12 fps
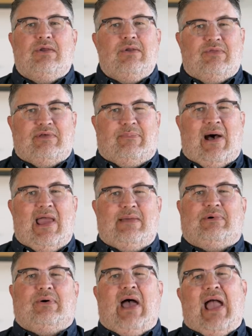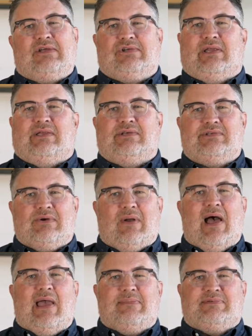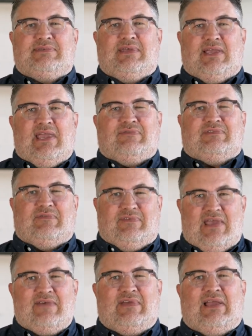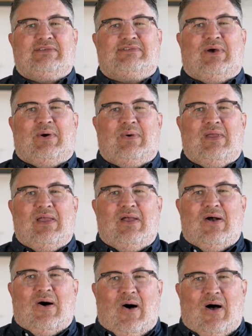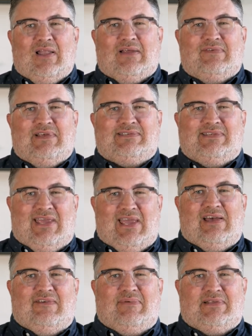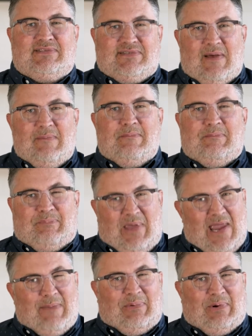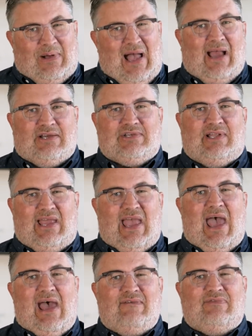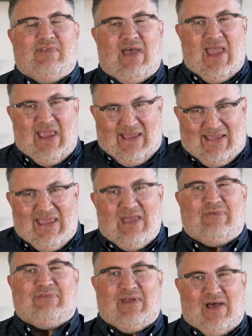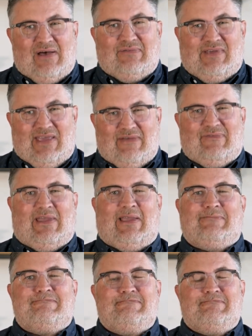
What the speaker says: You know, the Bible actually describes the gift of giving, so all of us give, but some people actually have a gift of giving.